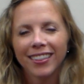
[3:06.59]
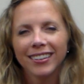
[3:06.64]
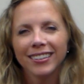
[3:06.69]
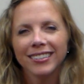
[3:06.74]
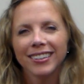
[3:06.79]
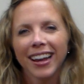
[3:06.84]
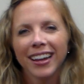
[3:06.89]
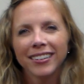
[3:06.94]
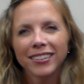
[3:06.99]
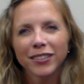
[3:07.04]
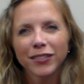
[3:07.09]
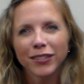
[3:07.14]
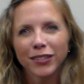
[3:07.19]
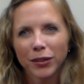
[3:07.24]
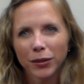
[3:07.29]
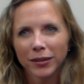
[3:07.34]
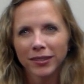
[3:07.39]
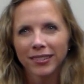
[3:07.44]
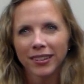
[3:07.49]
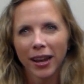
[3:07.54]
The Signs of
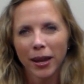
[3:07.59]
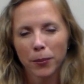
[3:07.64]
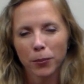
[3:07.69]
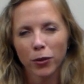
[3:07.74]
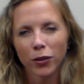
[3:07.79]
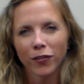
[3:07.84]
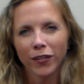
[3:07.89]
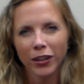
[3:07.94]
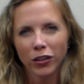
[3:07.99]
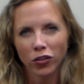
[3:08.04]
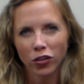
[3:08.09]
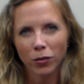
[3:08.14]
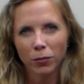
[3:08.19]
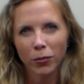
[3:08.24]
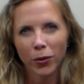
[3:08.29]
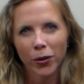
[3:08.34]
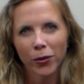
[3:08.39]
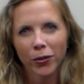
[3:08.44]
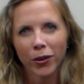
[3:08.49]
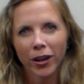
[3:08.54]
Suicide Prevention
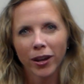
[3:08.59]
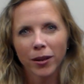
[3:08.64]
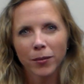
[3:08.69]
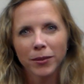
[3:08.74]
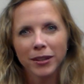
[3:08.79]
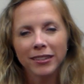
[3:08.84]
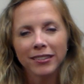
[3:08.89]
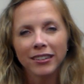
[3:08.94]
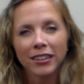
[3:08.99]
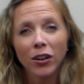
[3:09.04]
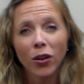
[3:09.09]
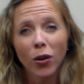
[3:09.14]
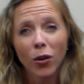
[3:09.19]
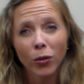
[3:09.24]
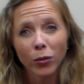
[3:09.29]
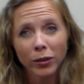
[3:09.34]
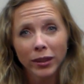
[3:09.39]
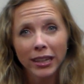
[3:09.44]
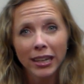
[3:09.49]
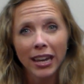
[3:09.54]
Program is the
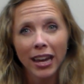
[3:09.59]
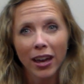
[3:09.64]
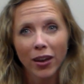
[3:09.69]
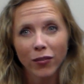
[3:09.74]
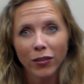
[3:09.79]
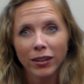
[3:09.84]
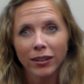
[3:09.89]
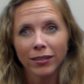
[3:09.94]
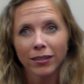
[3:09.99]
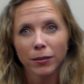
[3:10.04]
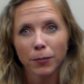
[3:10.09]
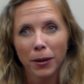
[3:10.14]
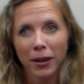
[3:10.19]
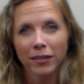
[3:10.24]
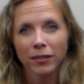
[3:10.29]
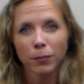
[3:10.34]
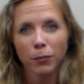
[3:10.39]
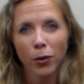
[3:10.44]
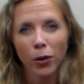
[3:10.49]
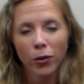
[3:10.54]
only
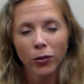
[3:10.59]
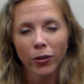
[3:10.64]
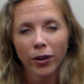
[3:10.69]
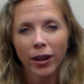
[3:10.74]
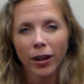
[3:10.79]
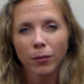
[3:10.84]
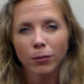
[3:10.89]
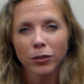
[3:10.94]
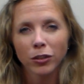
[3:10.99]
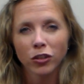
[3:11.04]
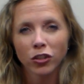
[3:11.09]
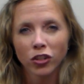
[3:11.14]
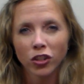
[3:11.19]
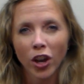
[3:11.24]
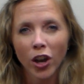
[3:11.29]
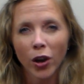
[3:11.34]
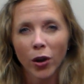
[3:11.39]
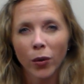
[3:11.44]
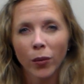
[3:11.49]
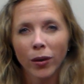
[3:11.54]
evidence-based program to
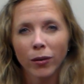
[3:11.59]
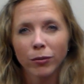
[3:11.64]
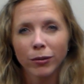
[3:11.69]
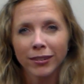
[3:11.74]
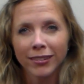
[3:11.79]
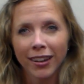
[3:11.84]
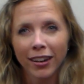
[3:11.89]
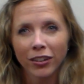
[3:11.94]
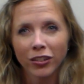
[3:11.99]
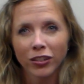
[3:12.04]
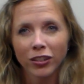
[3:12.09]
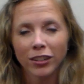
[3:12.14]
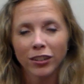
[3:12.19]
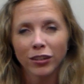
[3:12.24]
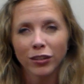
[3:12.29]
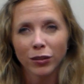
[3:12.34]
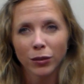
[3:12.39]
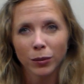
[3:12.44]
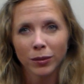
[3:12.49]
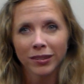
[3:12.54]
show a reduction
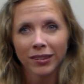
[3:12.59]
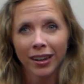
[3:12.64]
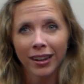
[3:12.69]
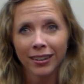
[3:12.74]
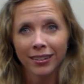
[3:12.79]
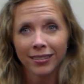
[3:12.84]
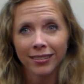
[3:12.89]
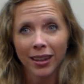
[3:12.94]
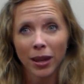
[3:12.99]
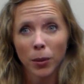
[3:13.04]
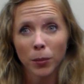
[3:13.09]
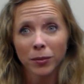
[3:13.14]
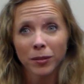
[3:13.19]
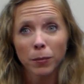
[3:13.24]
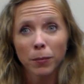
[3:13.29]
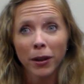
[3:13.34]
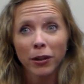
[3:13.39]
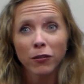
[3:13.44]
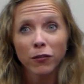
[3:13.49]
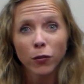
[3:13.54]
in suicide attempts
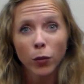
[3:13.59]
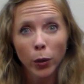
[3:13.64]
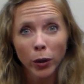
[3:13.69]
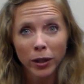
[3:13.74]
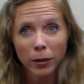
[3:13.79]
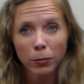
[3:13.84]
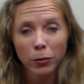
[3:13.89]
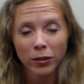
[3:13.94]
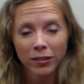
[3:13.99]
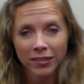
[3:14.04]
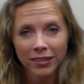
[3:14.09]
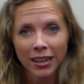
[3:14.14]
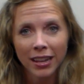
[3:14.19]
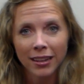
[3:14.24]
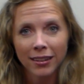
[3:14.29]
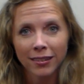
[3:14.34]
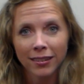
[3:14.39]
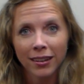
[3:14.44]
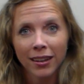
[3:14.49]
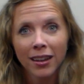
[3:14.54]
by
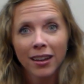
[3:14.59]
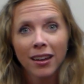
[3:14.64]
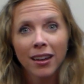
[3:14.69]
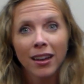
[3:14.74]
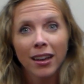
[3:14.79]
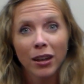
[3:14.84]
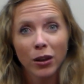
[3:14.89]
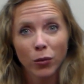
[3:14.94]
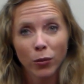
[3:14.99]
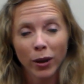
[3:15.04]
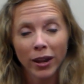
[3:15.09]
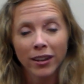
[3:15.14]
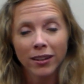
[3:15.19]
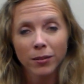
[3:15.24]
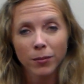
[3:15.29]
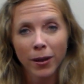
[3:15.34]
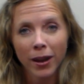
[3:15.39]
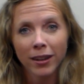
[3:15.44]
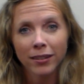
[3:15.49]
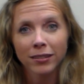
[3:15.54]
40% in a
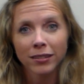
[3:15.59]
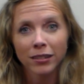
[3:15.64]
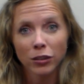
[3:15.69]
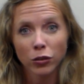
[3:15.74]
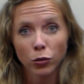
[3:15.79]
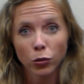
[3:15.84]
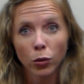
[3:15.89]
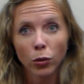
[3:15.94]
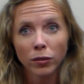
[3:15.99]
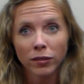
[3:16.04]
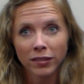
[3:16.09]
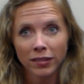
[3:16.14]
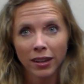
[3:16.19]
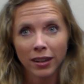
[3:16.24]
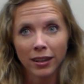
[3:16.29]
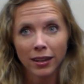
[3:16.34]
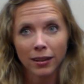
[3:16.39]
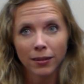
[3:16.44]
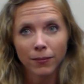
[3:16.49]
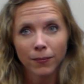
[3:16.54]
randomized control
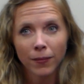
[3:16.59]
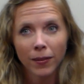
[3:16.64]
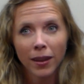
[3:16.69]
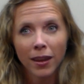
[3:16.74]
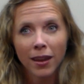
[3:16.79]
study.